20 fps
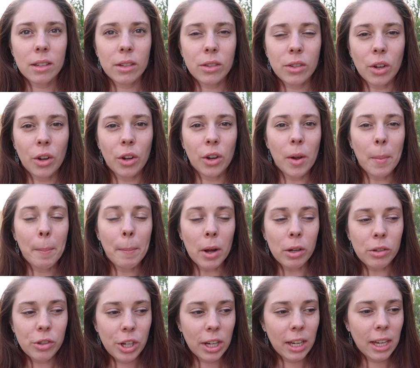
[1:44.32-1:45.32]
So
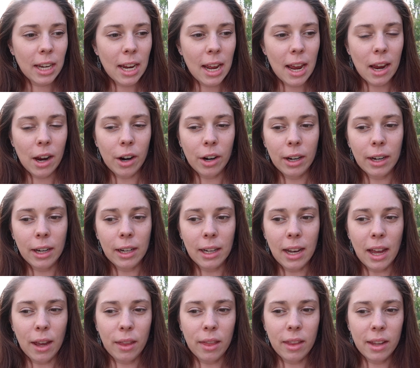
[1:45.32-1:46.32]
mulching an area
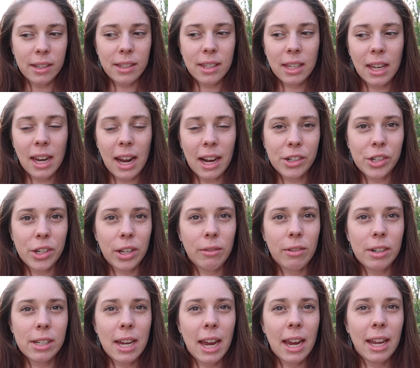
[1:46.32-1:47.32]
like this can actually
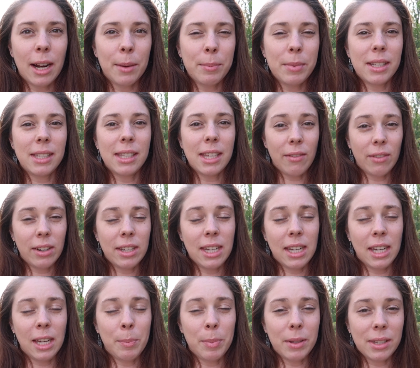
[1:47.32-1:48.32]
retain up to
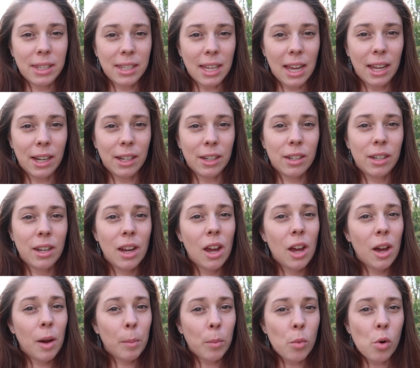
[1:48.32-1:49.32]
70%
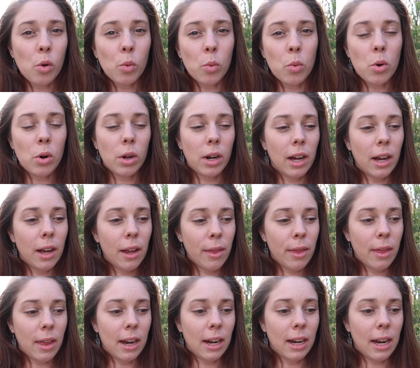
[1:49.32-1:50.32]
more water
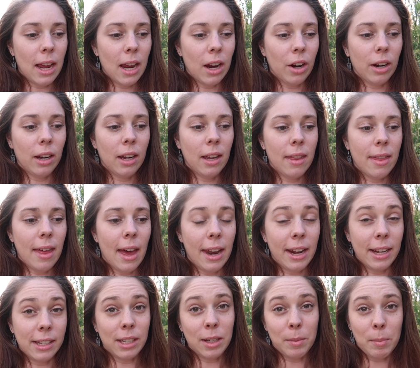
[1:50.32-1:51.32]
than an area
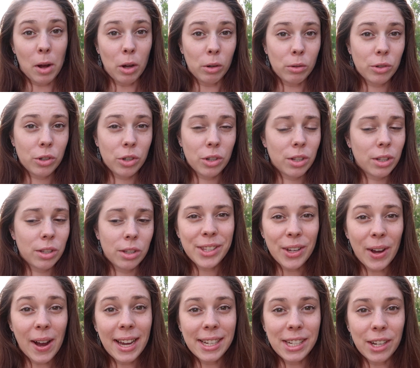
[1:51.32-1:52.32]
that isn't mulched.
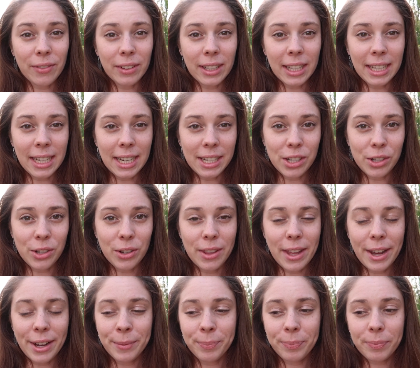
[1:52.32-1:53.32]
So I definitely need to do
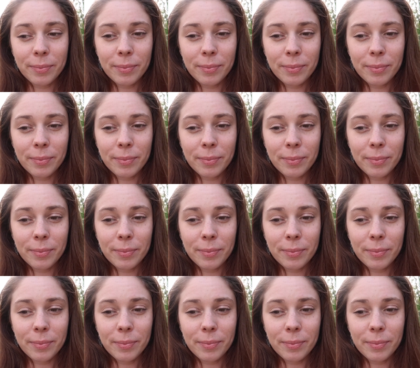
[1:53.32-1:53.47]
that